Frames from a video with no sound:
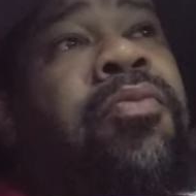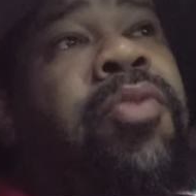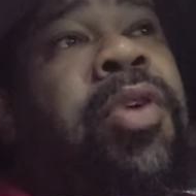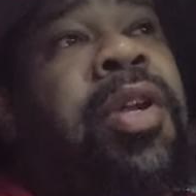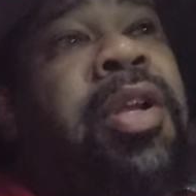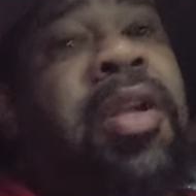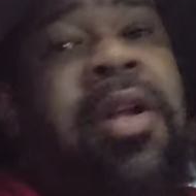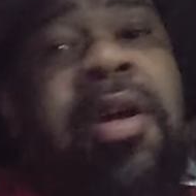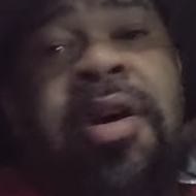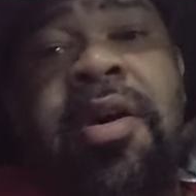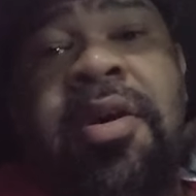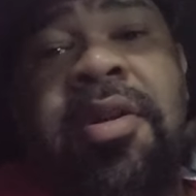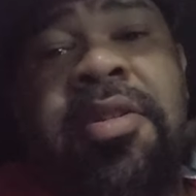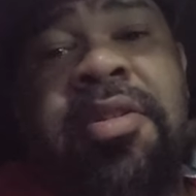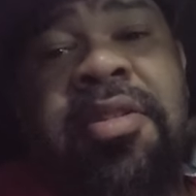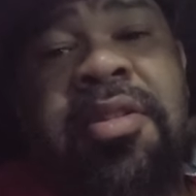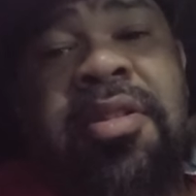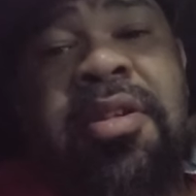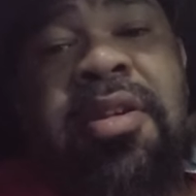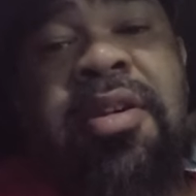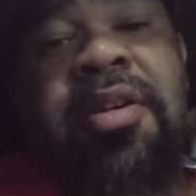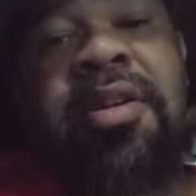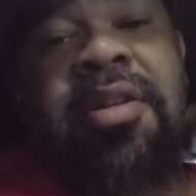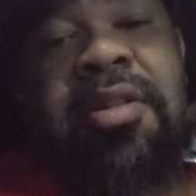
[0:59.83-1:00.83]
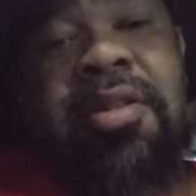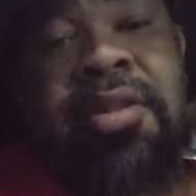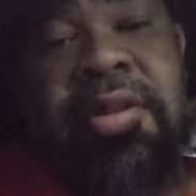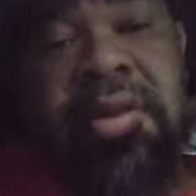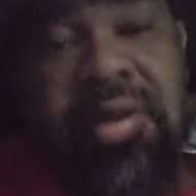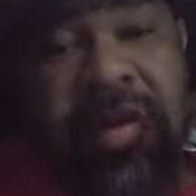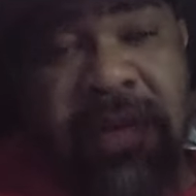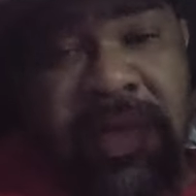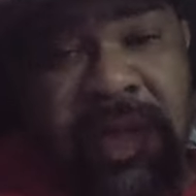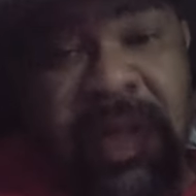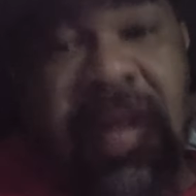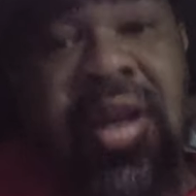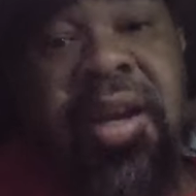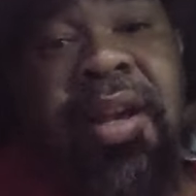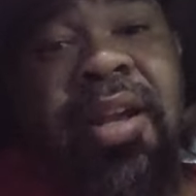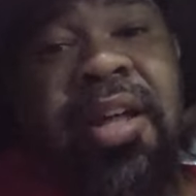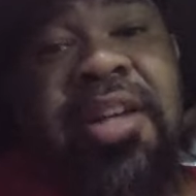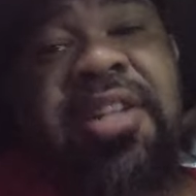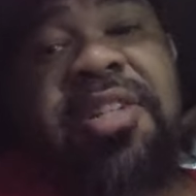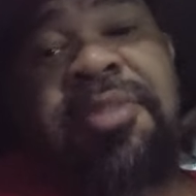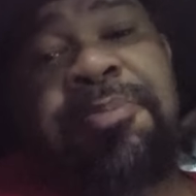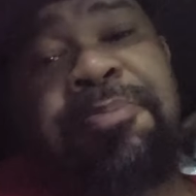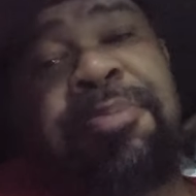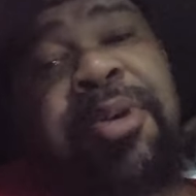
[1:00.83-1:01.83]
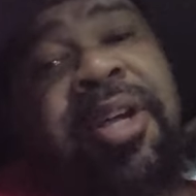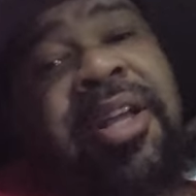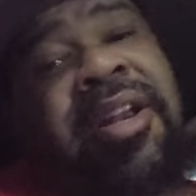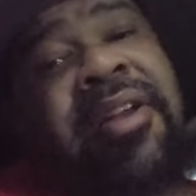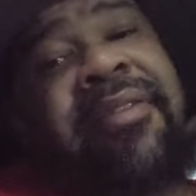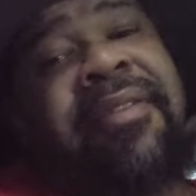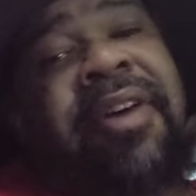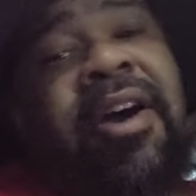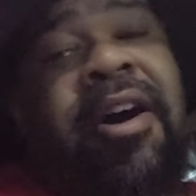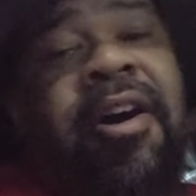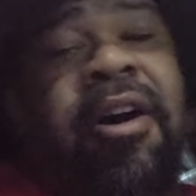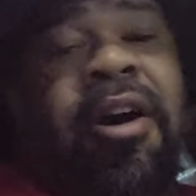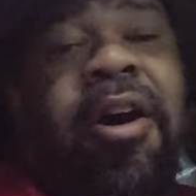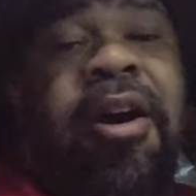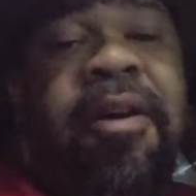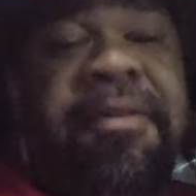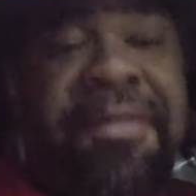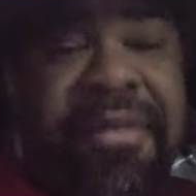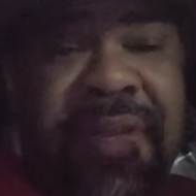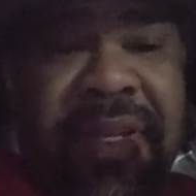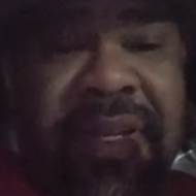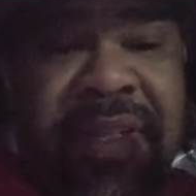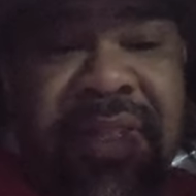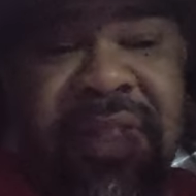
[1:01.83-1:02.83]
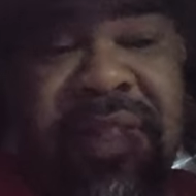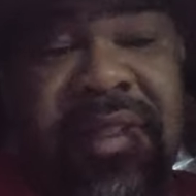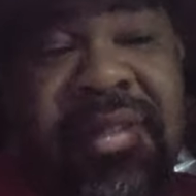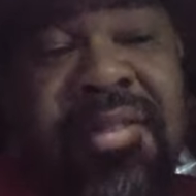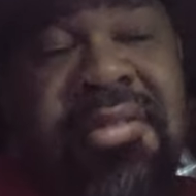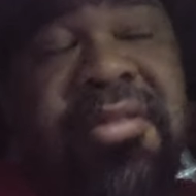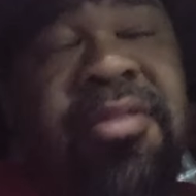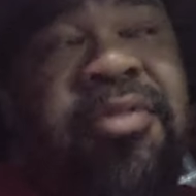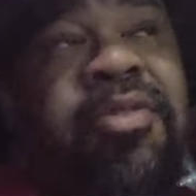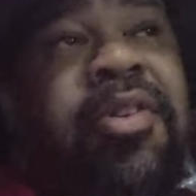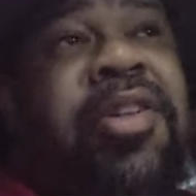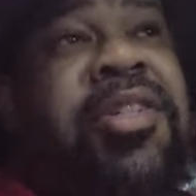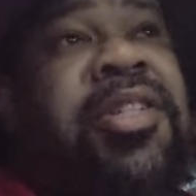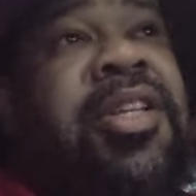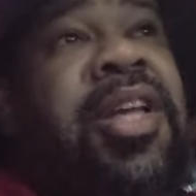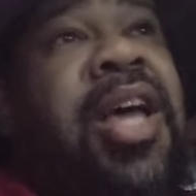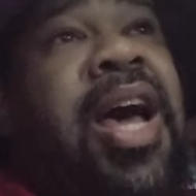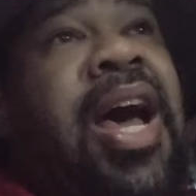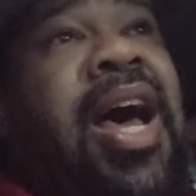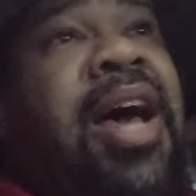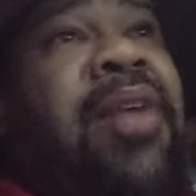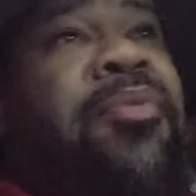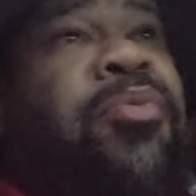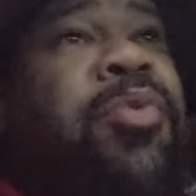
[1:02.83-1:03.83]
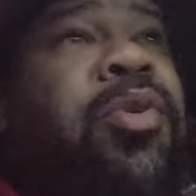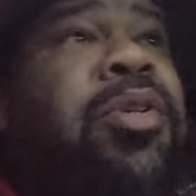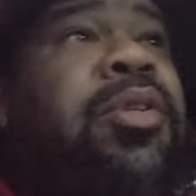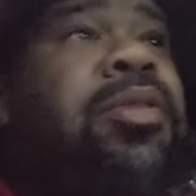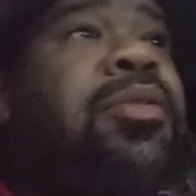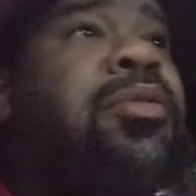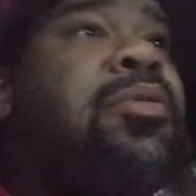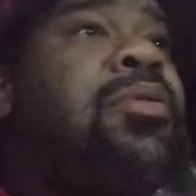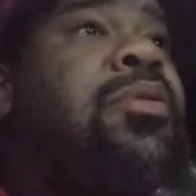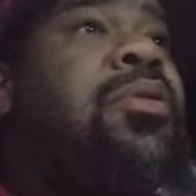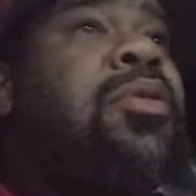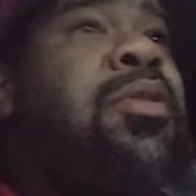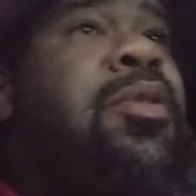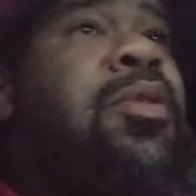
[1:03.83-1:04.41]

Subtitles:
we lost the linchpin of our offense, Chris Godwin,